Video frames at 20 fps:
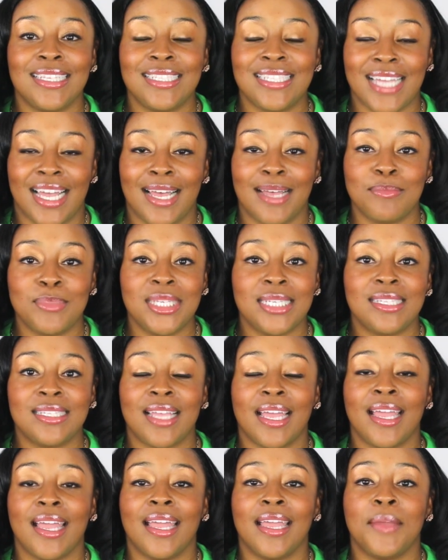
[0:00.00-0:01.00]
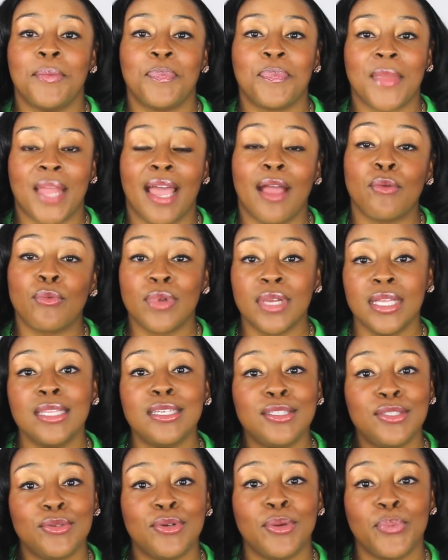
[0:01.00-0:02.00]
the time to say I
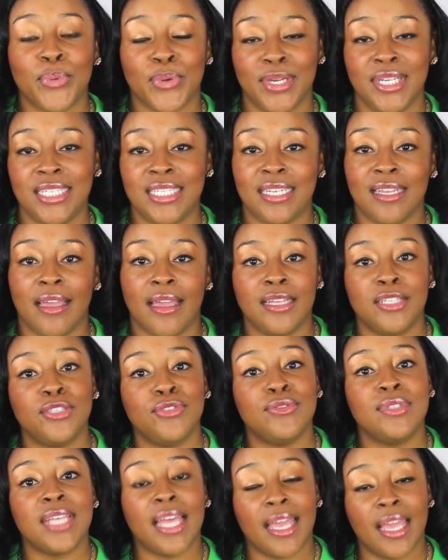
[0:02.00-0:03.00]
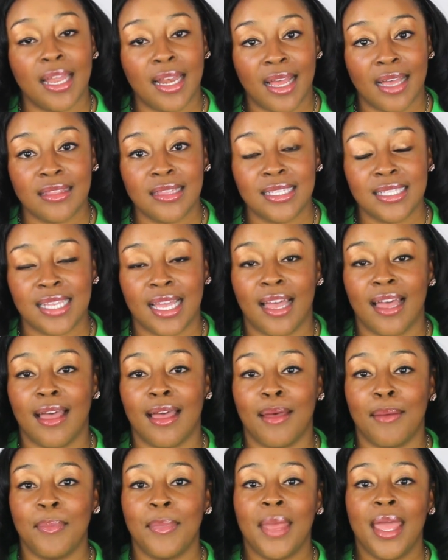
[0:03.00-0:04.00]
really do appreciate you taking out the
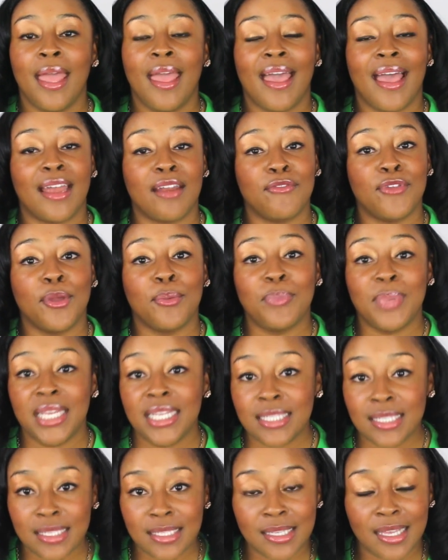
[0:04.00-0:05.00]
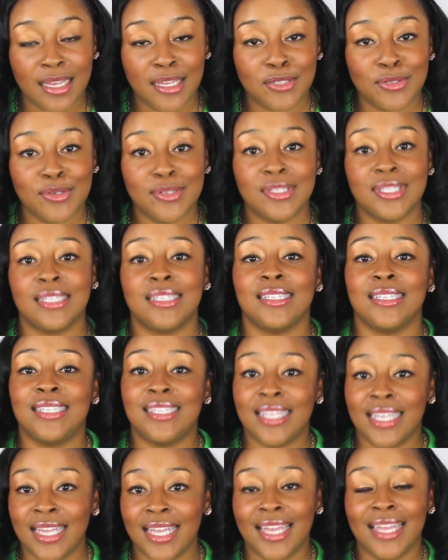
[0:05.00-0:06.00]
time out of your busy schedules to
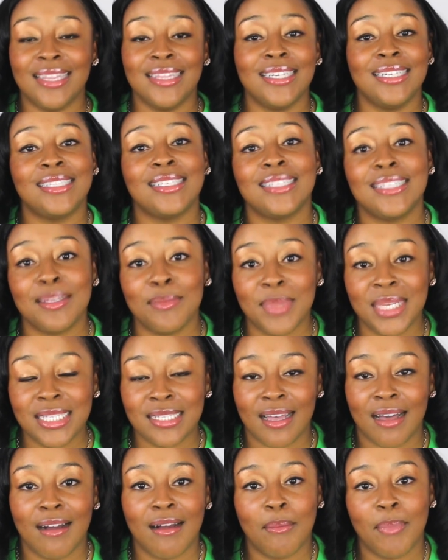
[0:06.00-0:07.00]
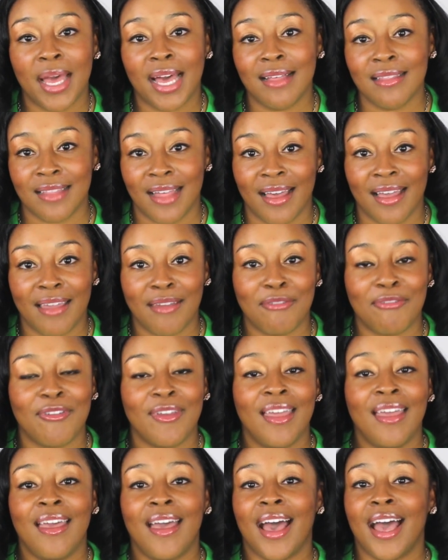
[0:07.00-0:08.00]
sit and listen to me talk about life.
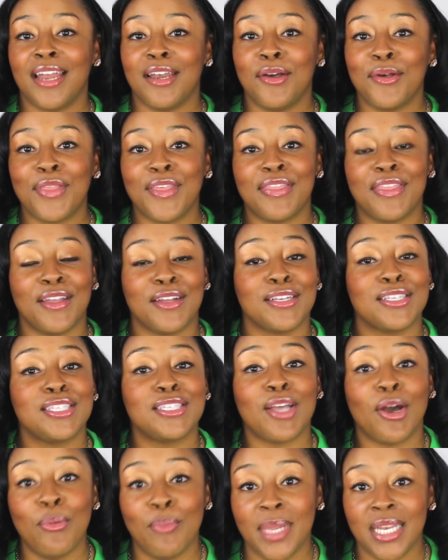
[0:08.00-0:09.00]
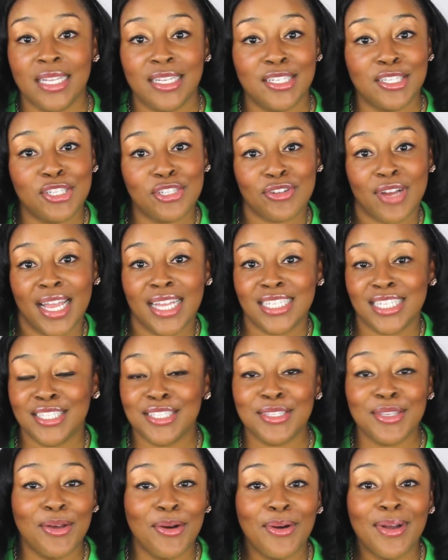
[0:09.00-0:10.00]
I know that there are so many
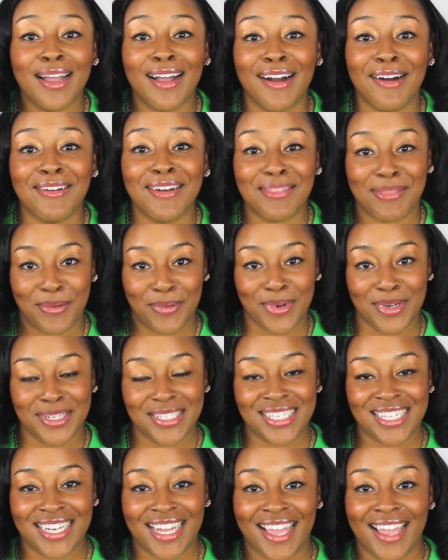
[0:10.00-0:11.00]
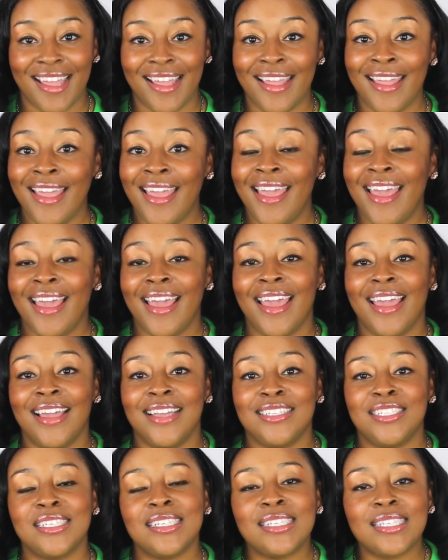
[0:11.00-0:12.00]
distractions going on in the world today
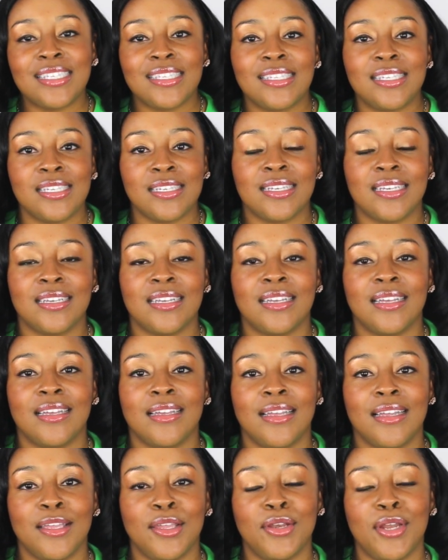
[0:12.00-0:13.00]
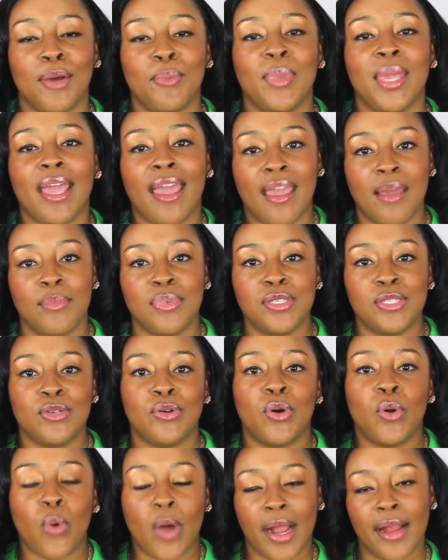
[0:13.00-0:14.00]
and just to, you know, be able
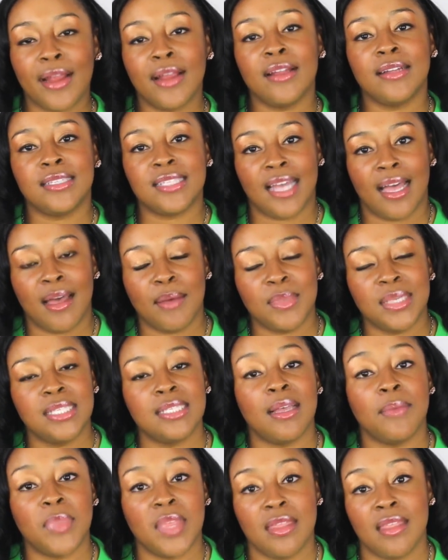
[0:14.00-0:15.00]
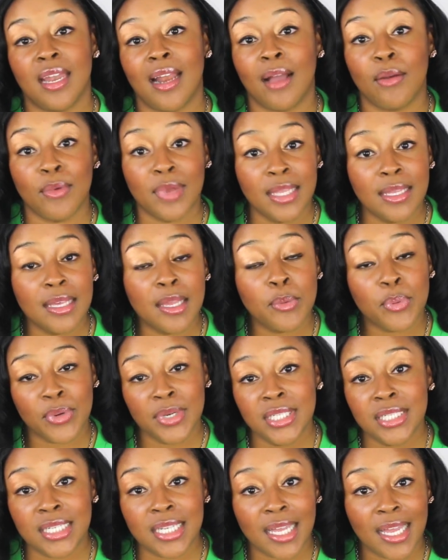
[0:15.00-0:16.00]
to acquire your time is something that I really
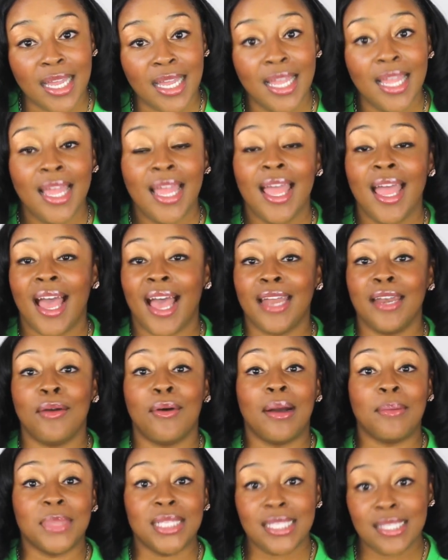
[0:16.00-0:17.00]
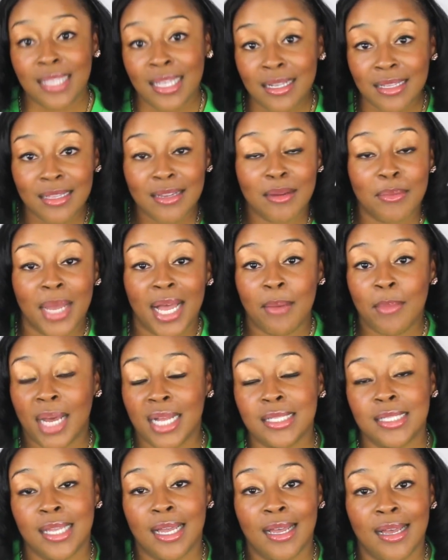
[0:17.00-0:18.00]
appreciate. I know I'm a stickler about
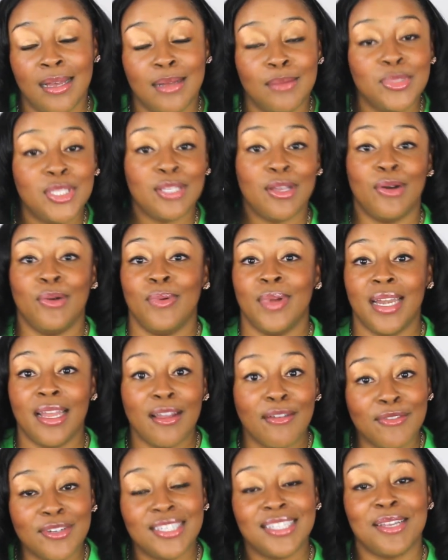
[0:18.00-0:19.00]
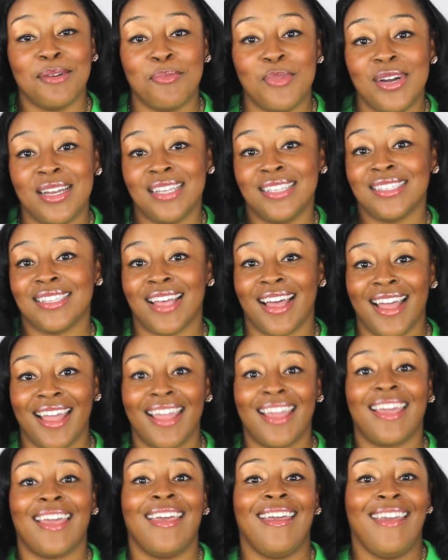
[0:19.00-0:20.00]
my time, so whenever someone is
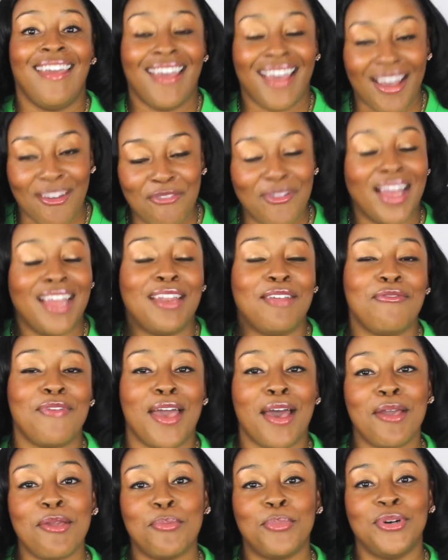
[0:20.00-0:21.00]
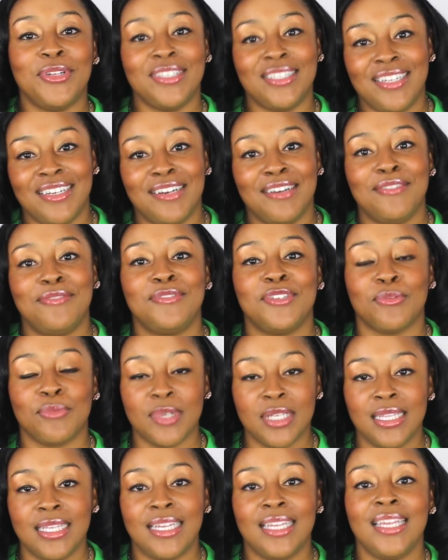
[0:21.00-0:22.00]
like, I find it valuable enough to
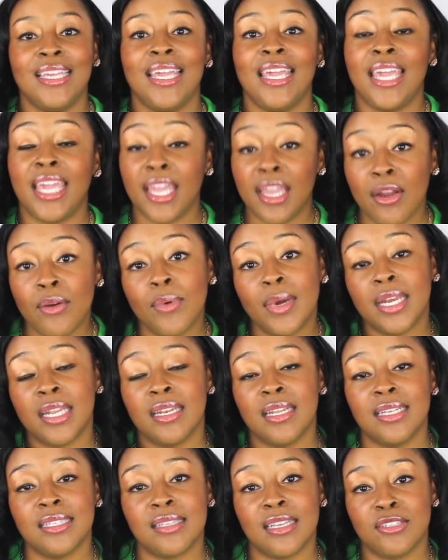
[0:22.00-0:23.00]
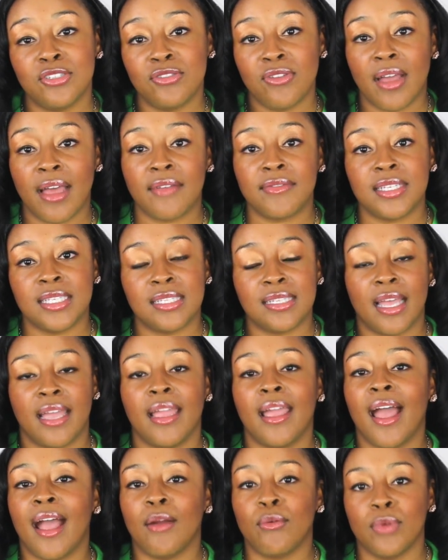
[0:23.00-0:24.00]
really hear what it is that you have to
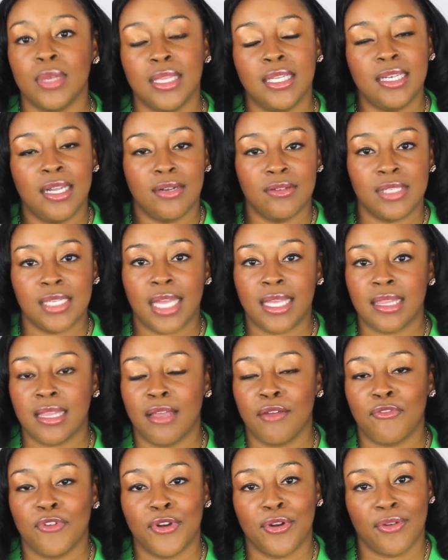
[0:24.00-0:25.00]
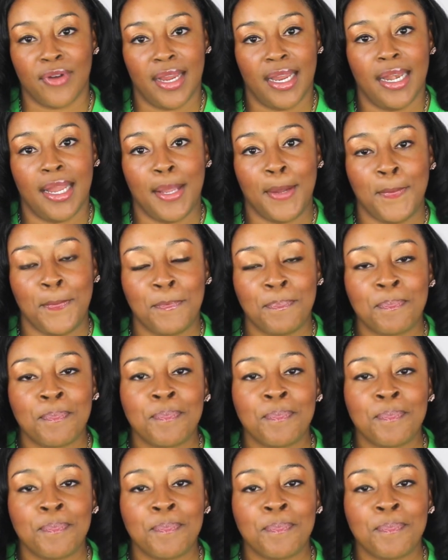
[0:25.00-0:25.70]
say. I really don't take that for granted.